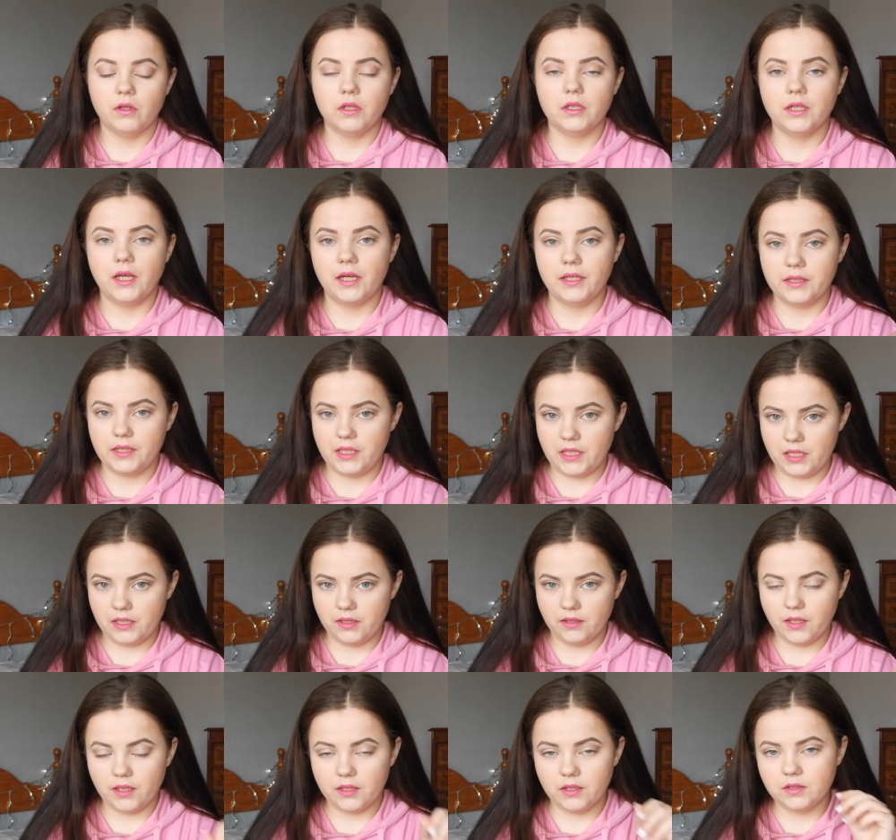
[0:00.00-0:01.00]
only
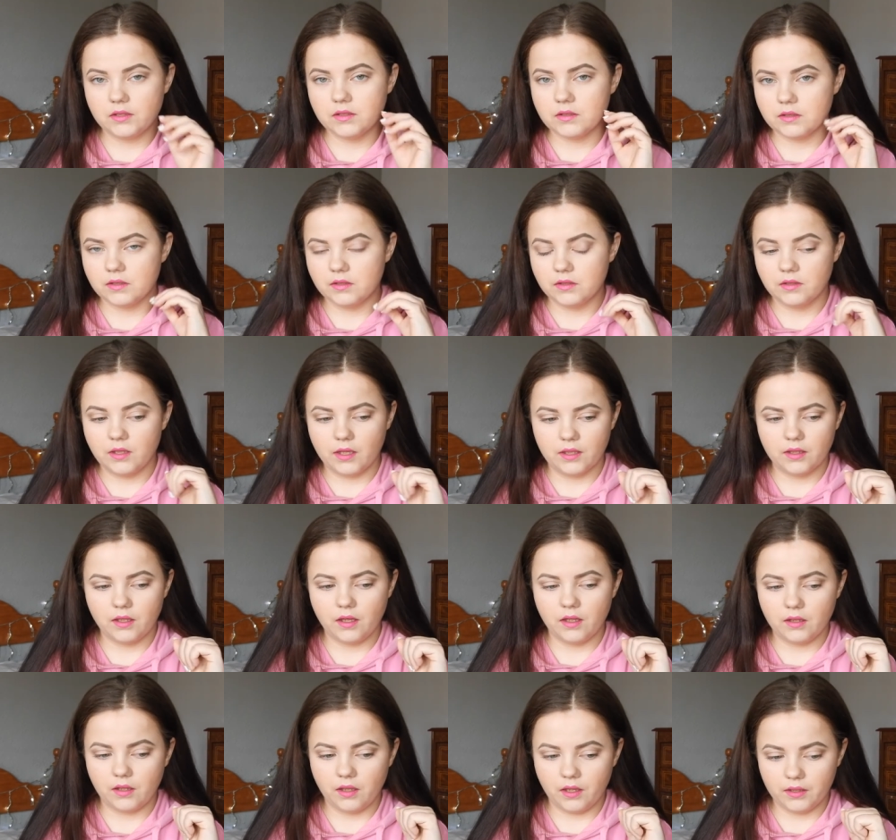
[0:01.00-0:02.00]
19 and it's not
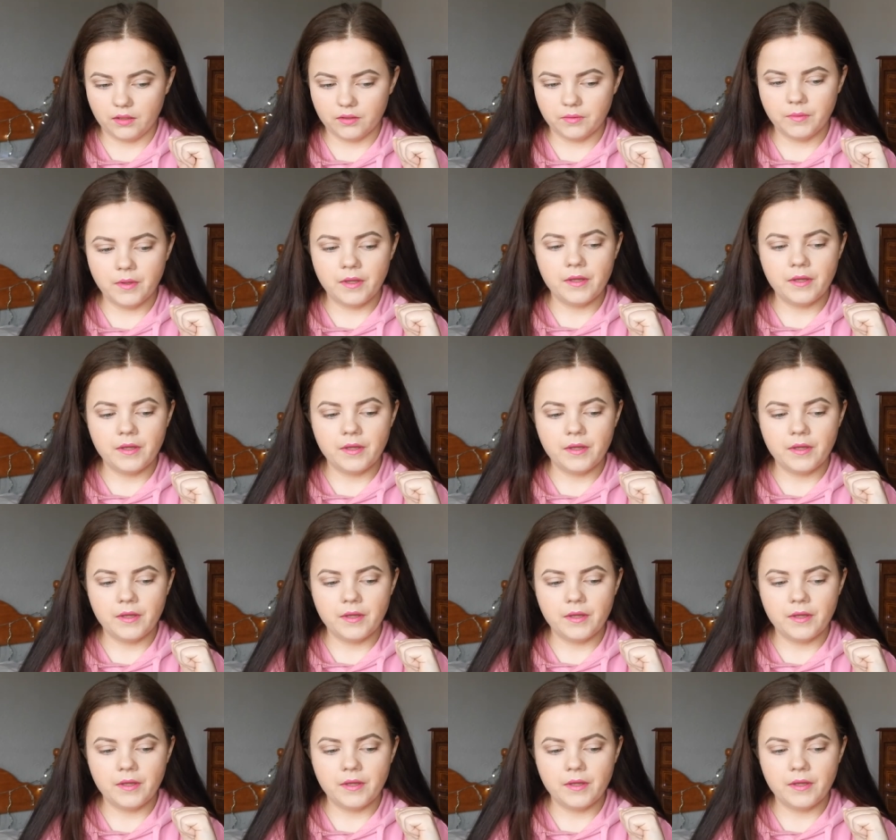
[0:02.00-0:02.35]
a lot.